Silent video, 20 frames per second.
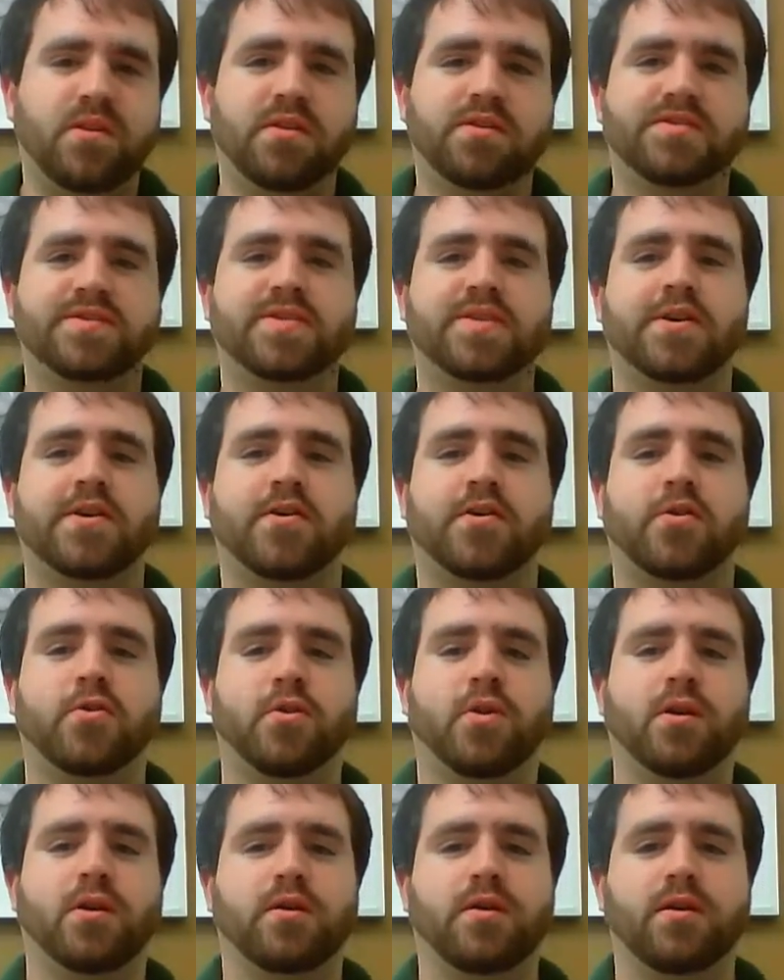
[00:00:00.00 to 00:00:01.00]

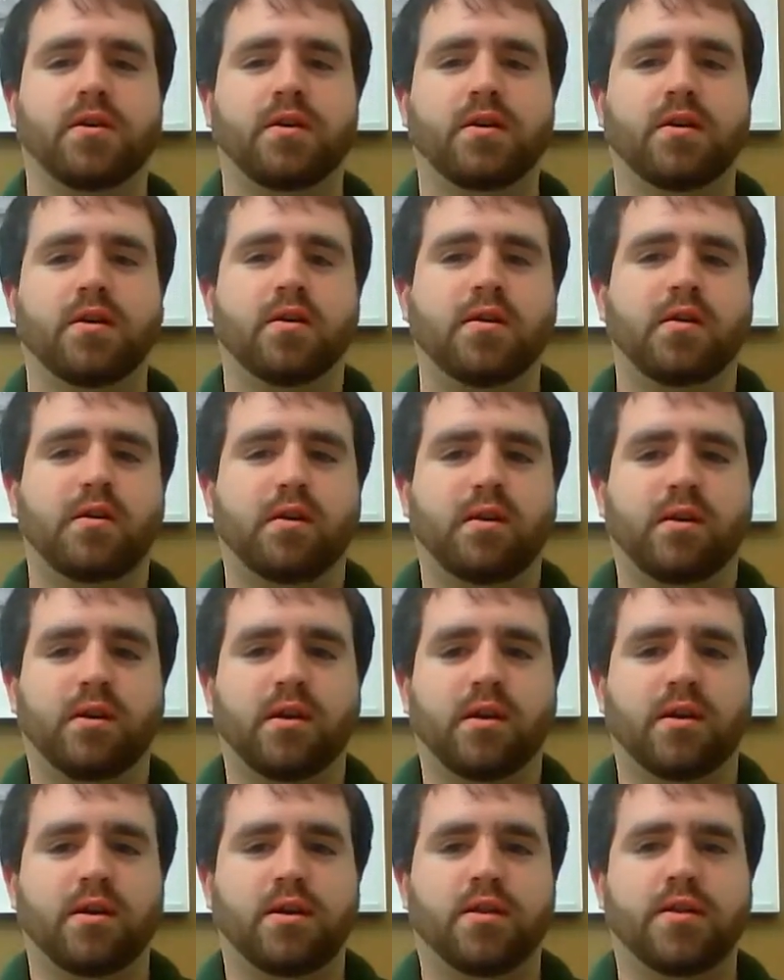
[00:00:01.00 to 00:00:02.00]
So
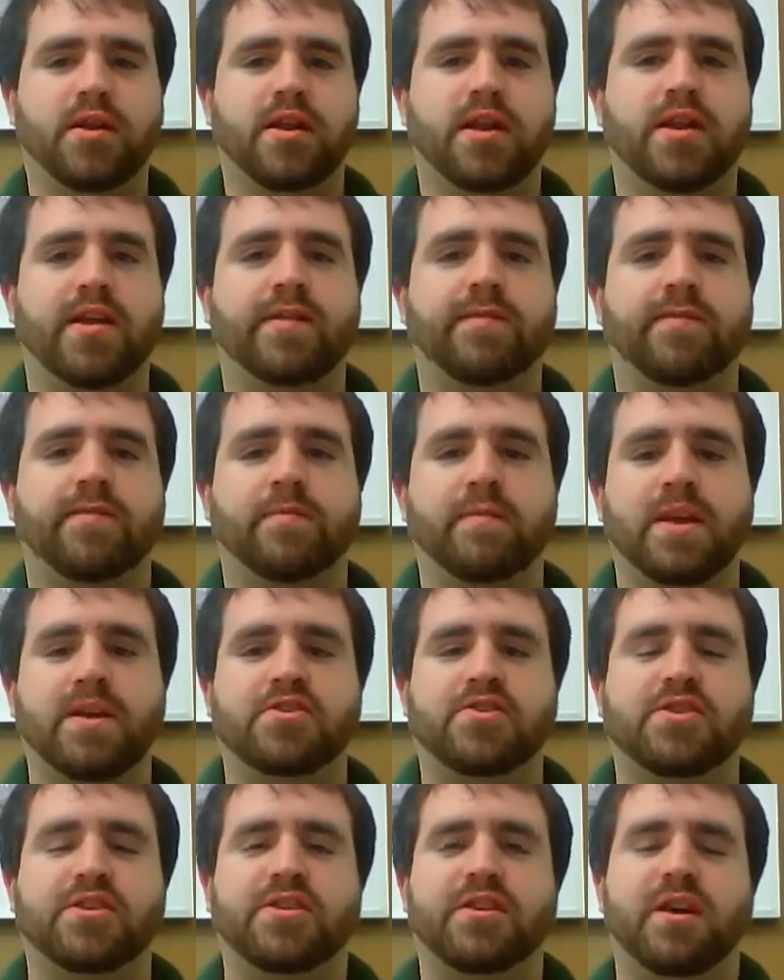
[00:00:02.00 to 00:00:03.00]
the
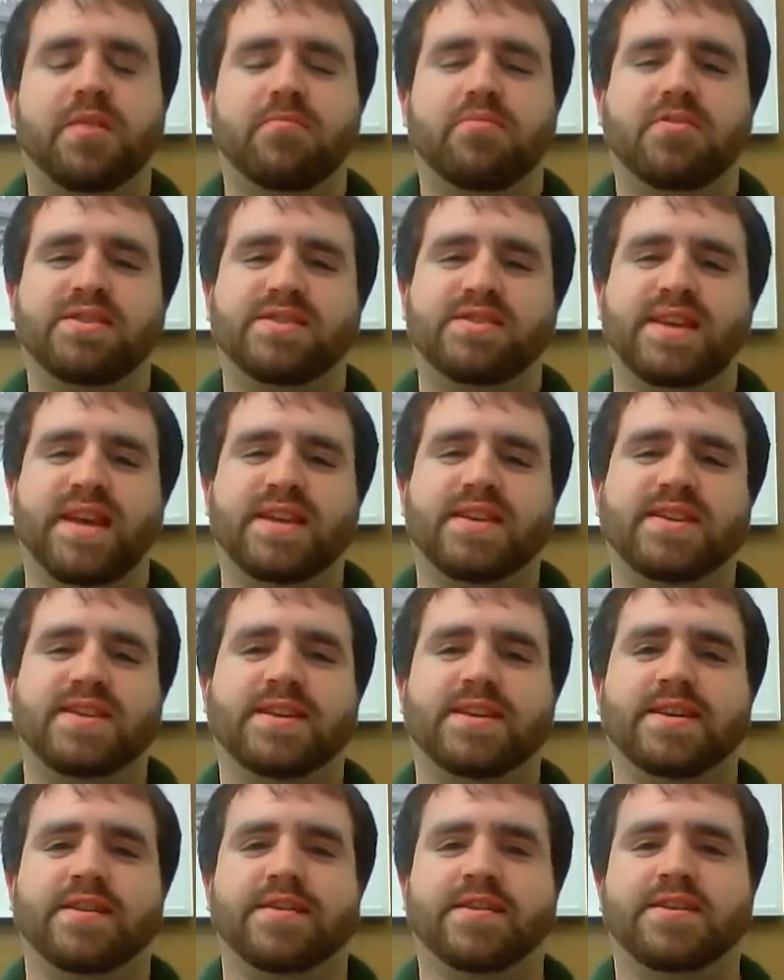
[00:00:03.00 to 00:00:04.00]
information
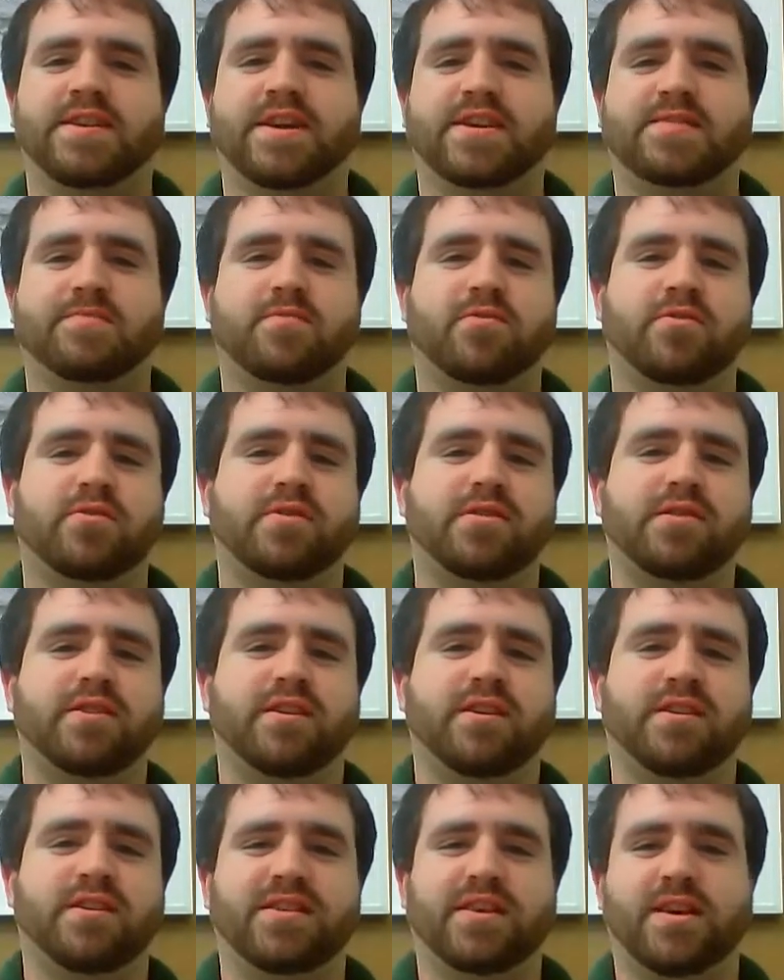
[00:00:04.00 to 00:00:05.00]
presented in the textbook
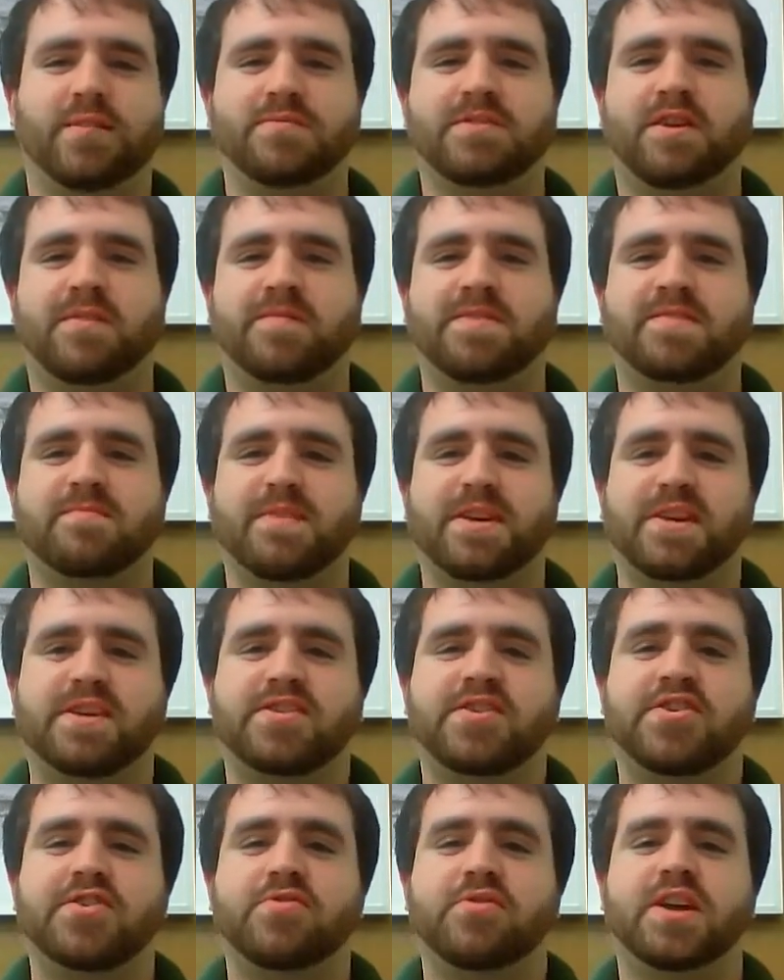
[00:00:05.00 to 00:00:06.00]
comes off as
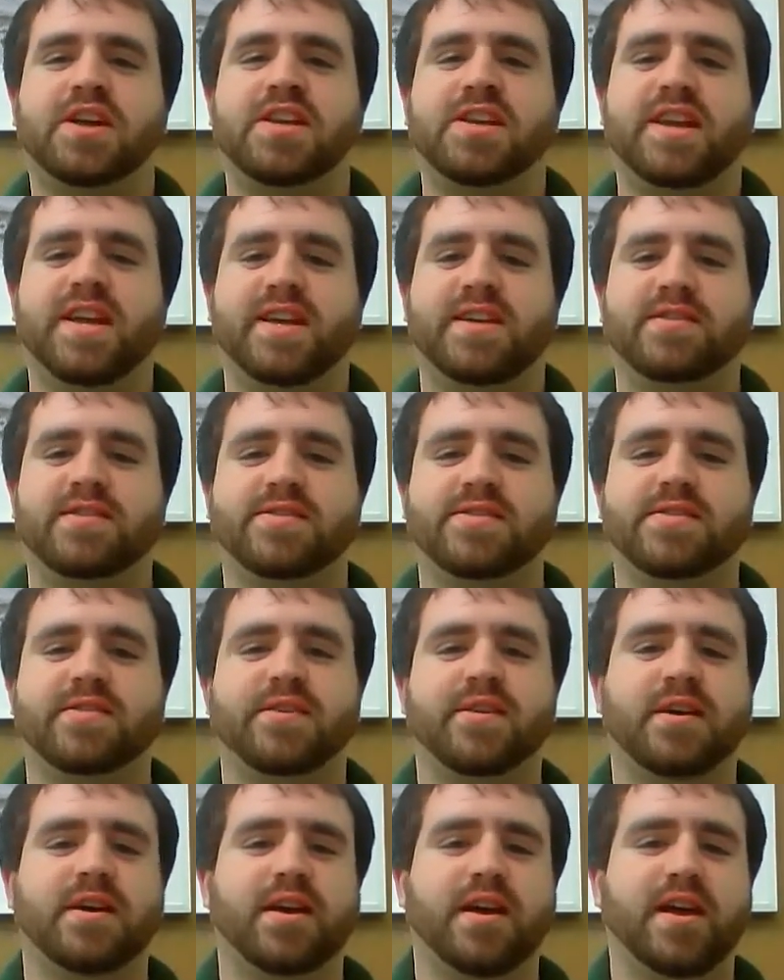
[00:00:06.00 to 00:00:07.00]
being too
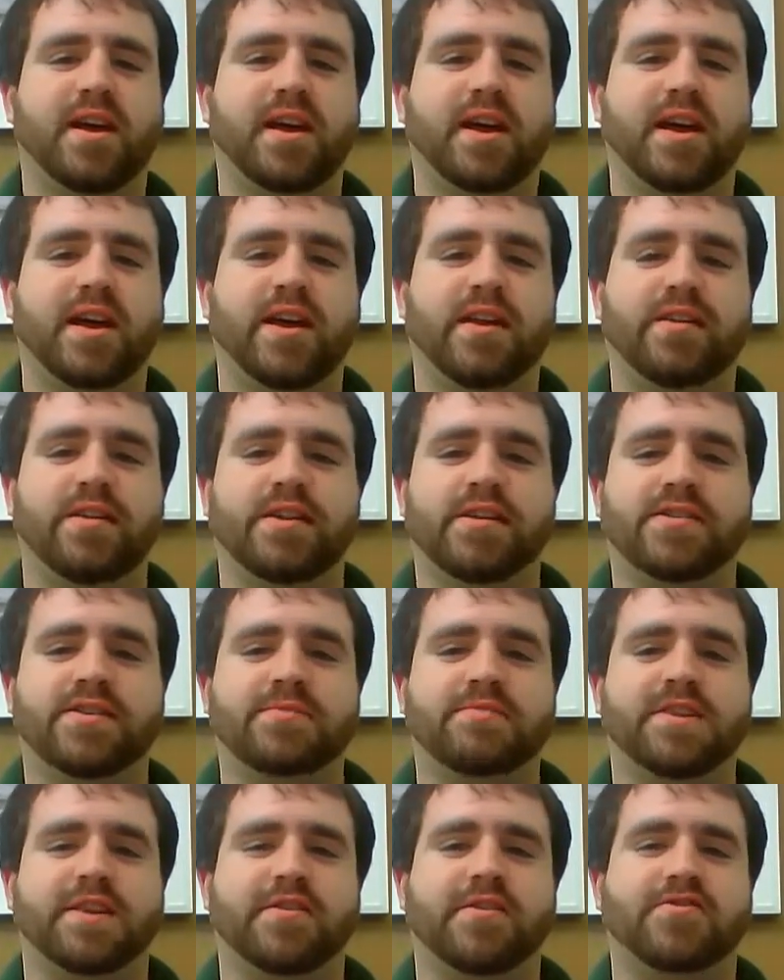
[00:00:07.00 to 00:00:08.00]
condensed, and it
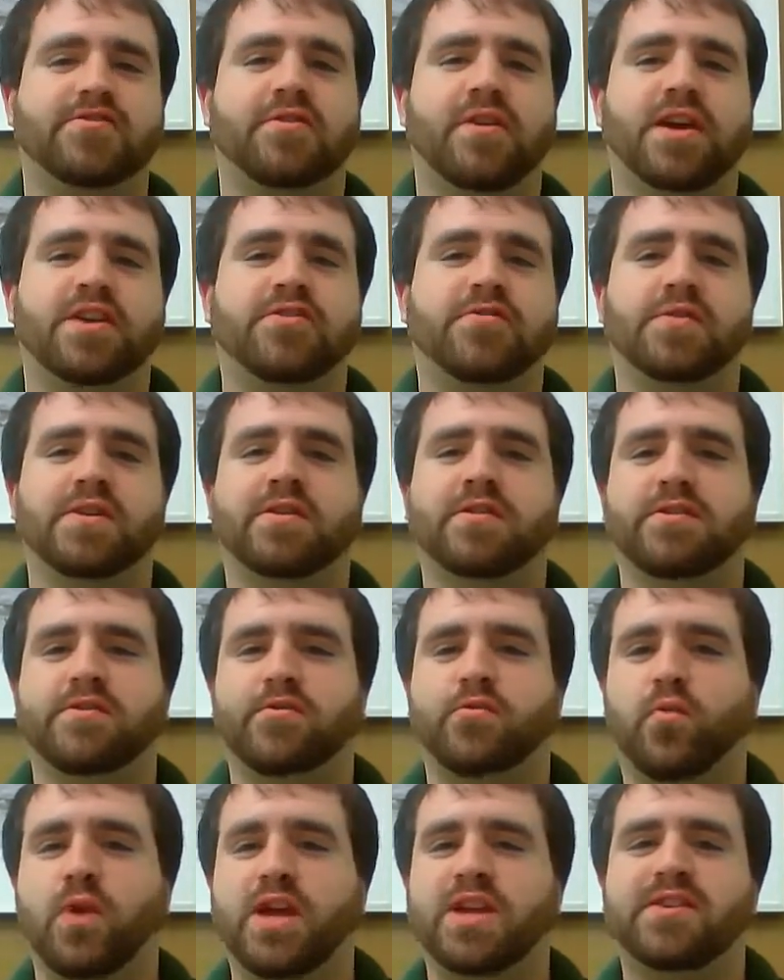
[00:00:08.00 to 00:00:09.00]
seems like they're trying to
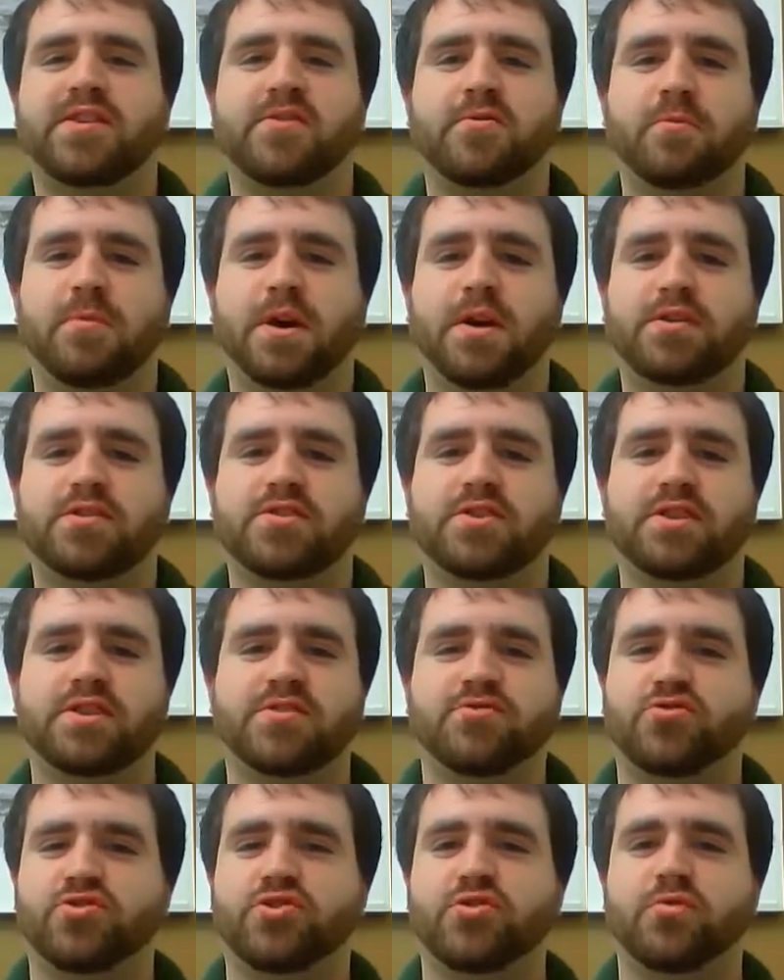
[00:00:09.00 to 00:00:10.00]
include way too much
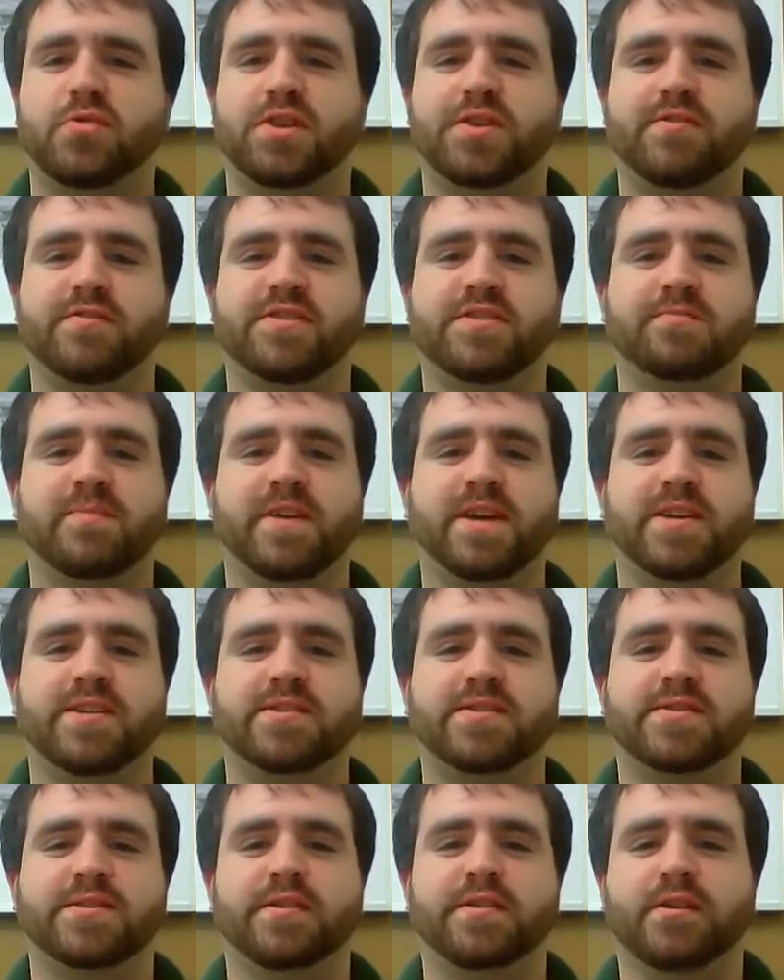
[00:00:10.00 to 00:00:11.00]
in too little
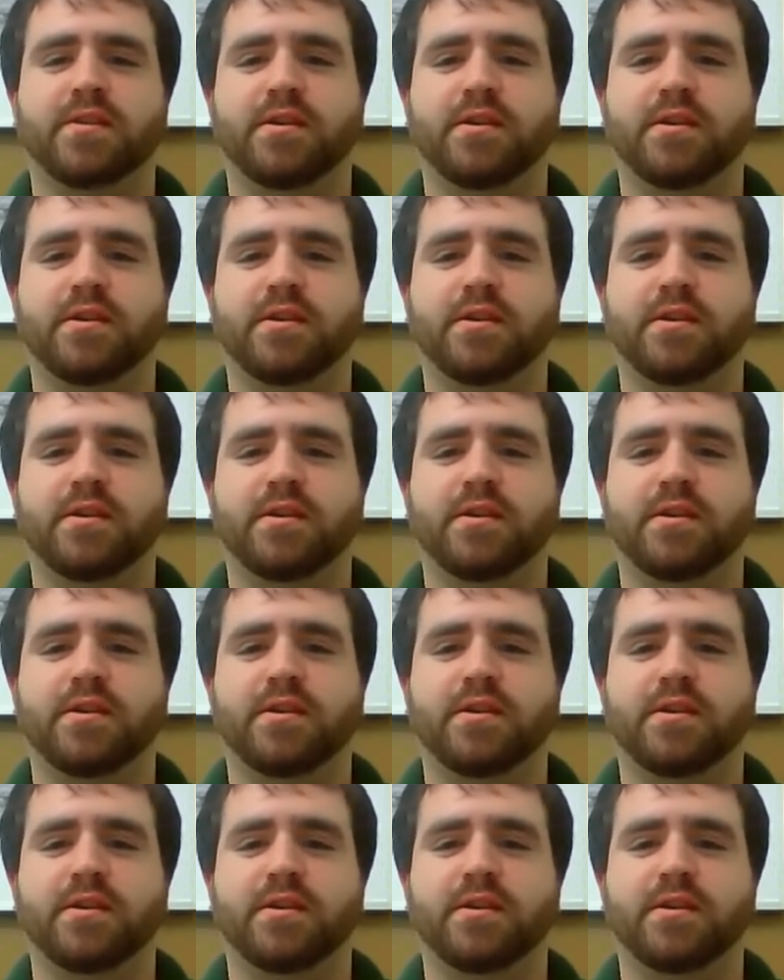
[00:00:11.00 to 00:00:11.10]
space.